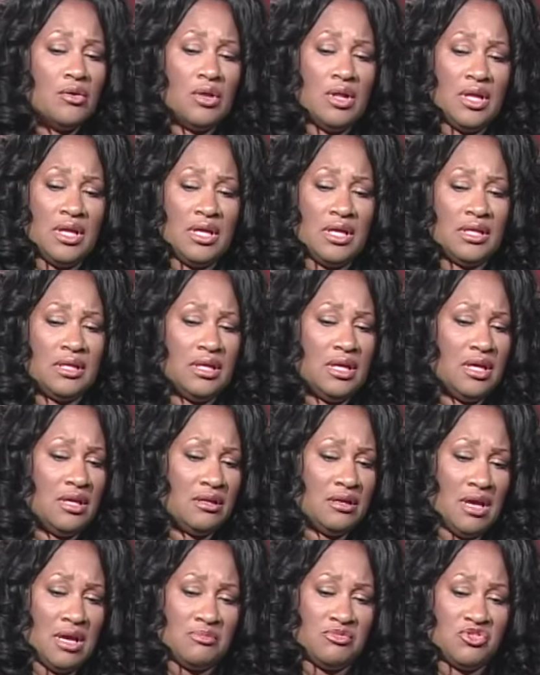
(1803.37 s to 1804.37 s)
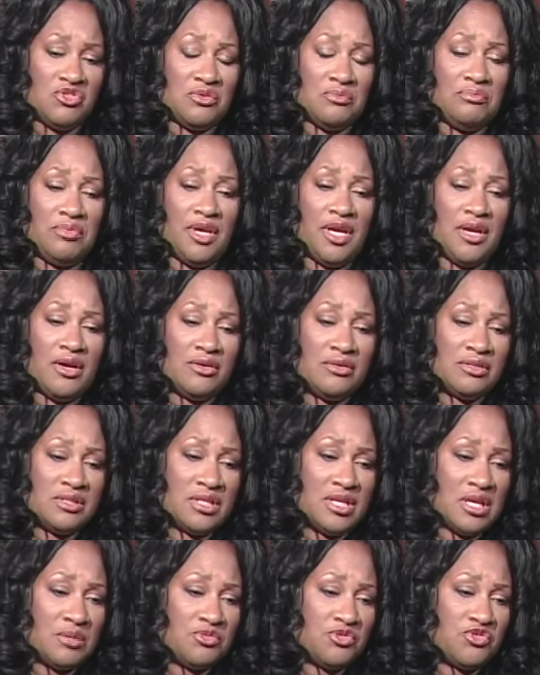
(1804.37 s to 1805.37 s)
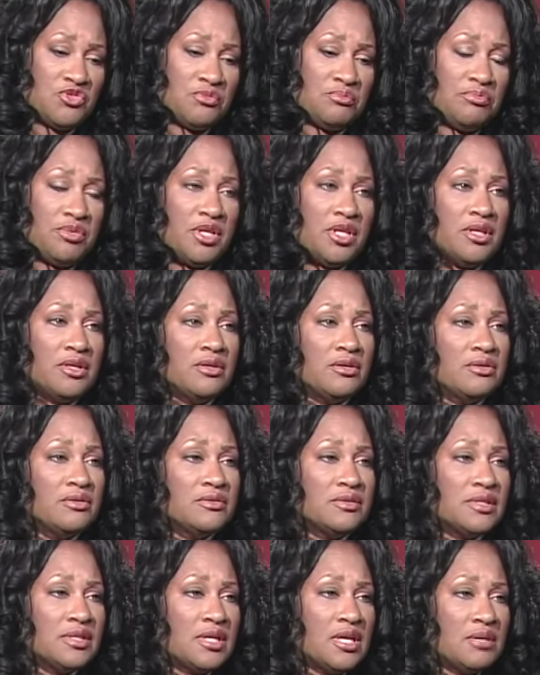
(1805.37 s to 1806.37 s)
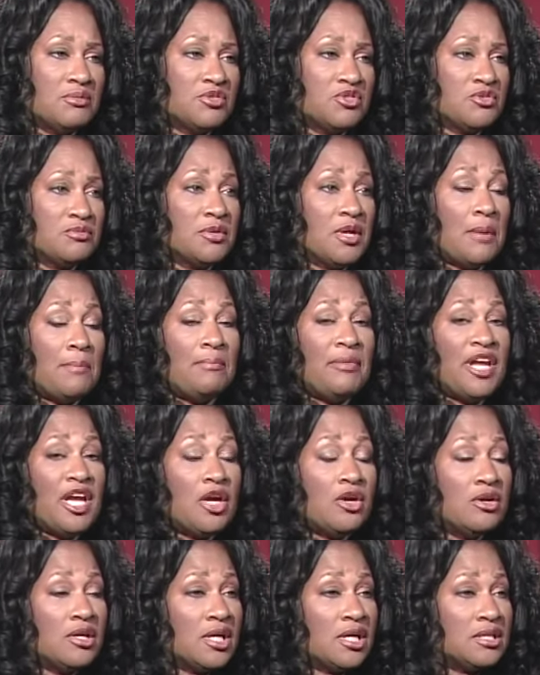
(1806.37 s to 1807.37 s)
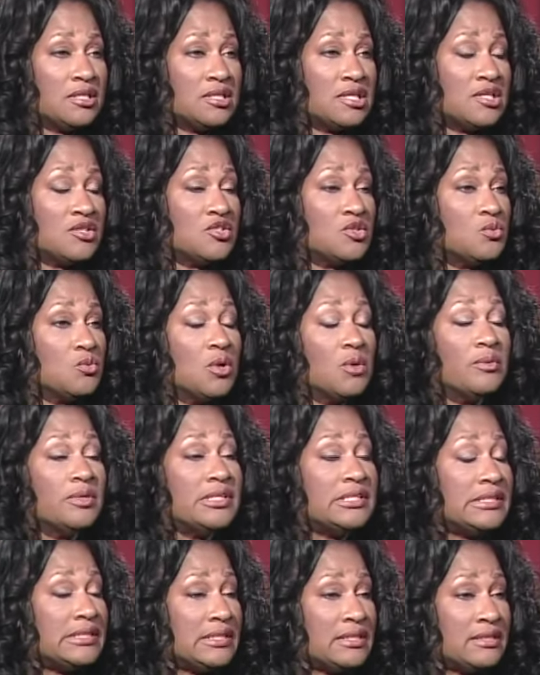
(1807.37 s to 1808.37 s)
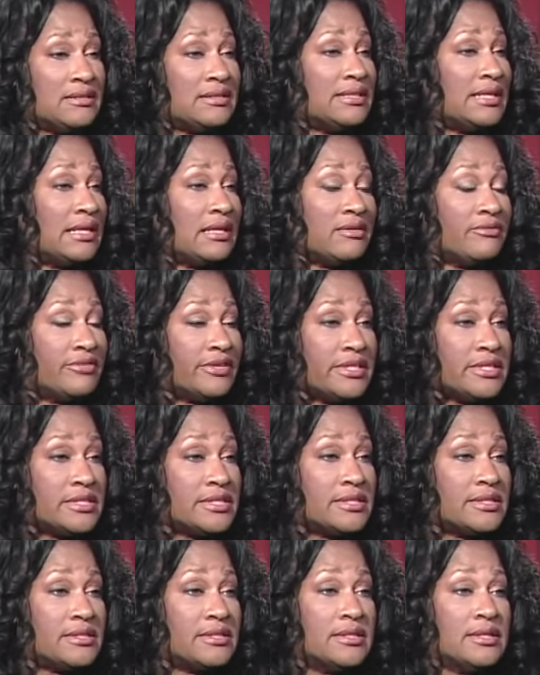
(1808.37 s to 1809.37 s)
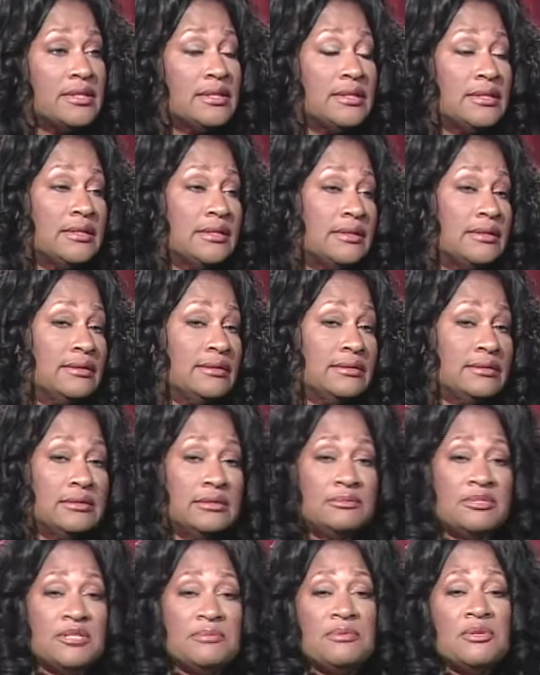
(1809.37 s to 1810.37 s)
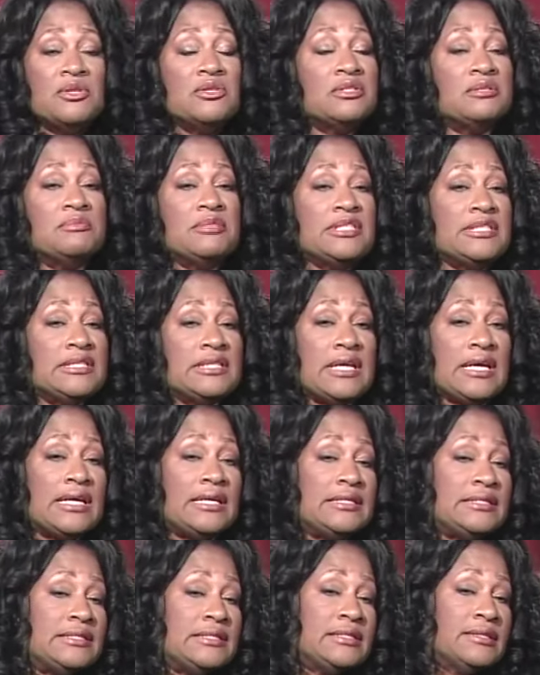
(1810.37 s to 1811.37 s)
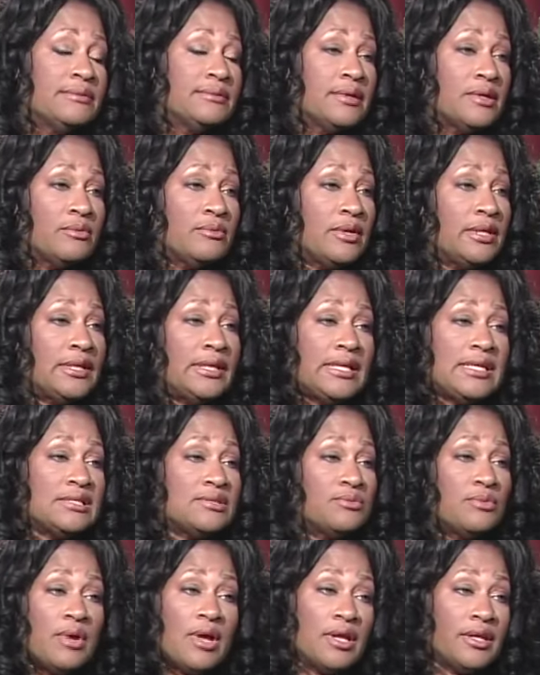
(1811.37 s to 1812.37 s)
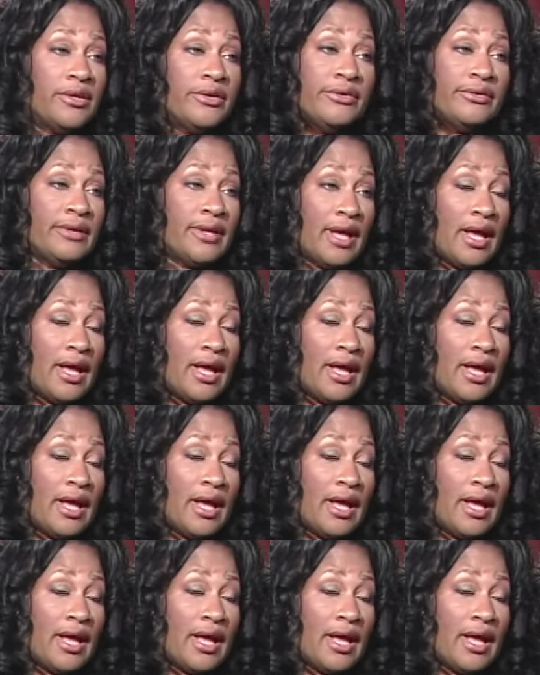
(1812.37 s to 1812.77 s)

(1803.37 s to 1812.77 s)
Well, it, it comes from parents, it comes from peers, it comes from comparing ourselves to what we see on television. Oh, I'm supposed to be a size zero. Well, guess what? You're